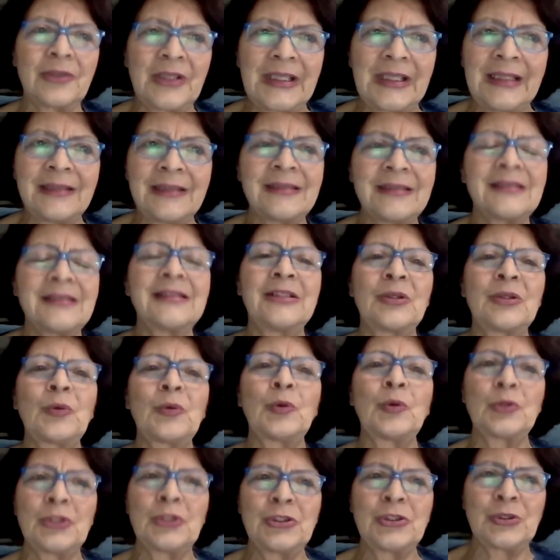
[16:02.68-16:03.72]
are needed in
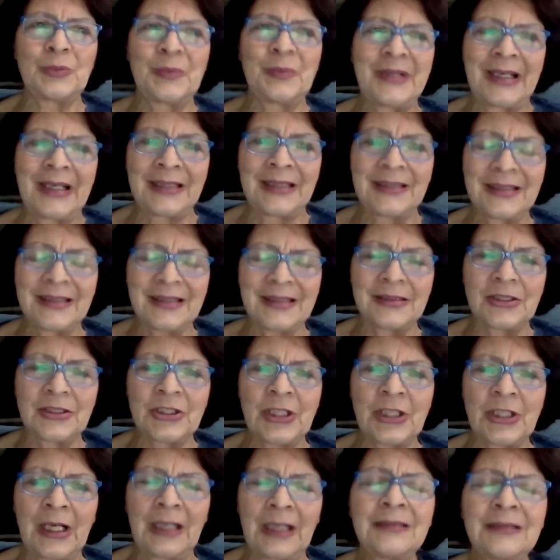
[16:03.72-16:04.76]
order to place the
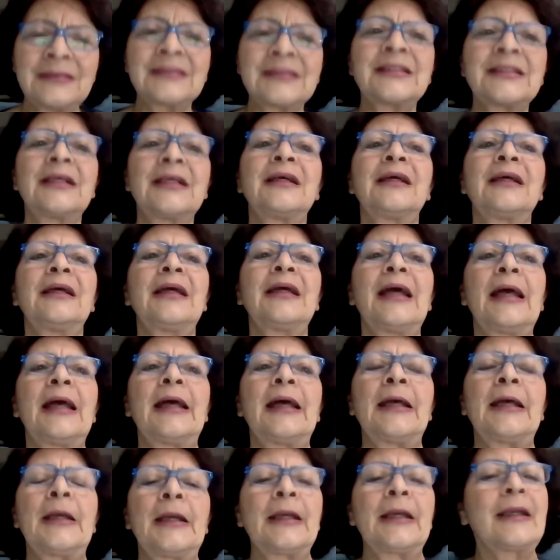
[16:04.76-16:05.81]
child
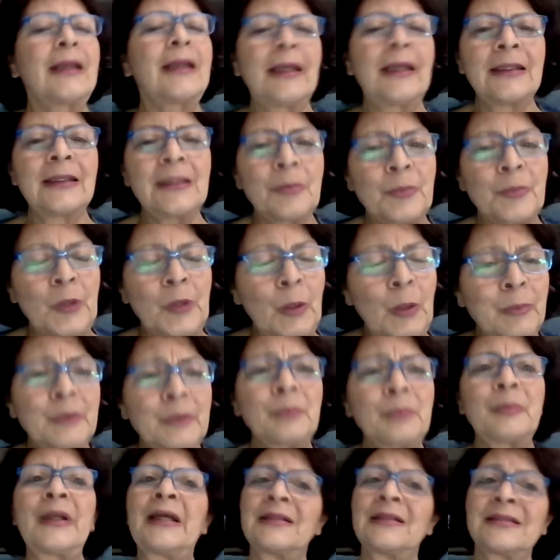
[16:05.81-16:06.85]
in the proper
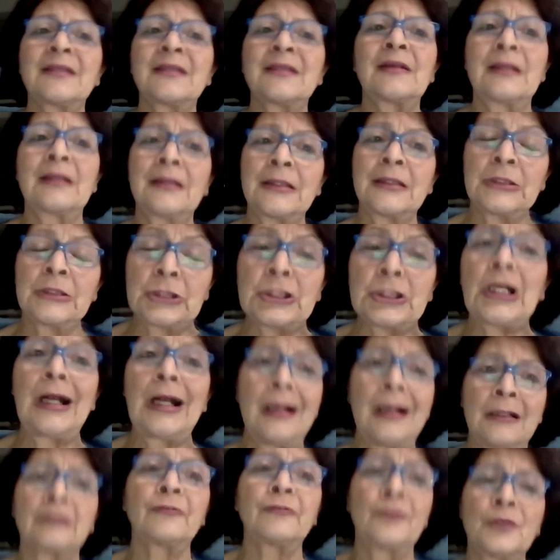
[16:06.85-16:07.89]
place so that the
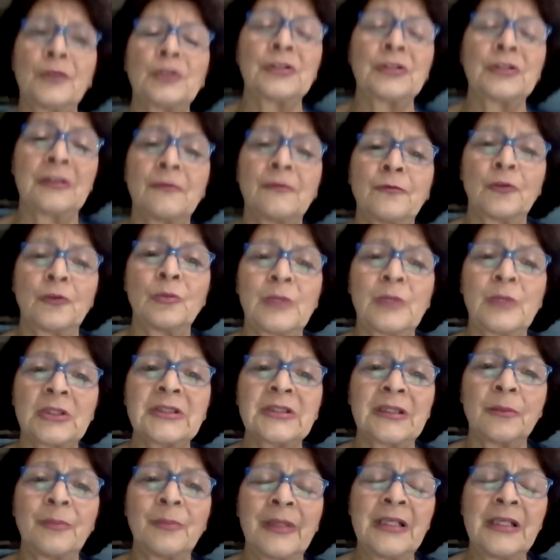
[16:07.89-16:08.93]
child, first and foremost,
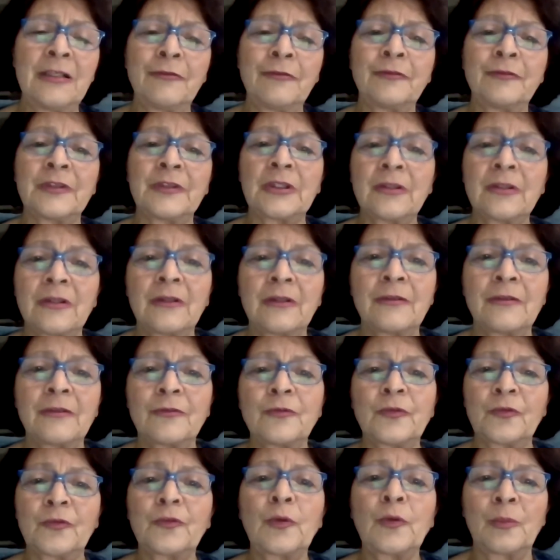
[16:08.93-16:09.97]
can benefit
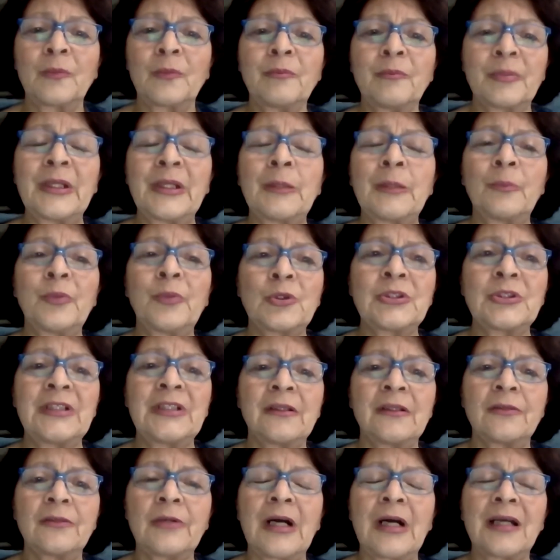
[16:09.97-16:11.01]
from being put in
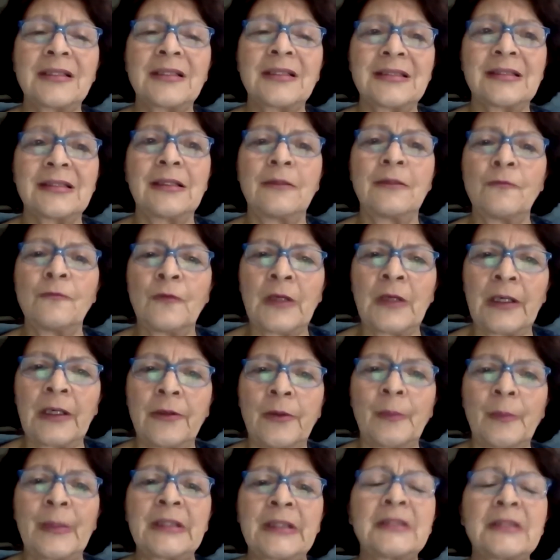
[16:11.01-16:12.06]
the right
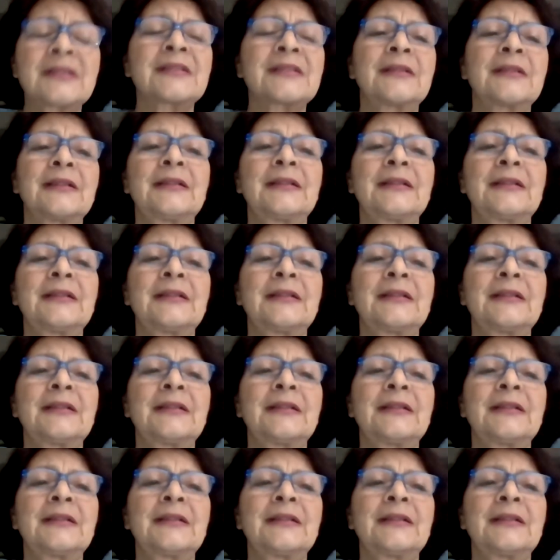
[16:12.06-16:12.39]
environment.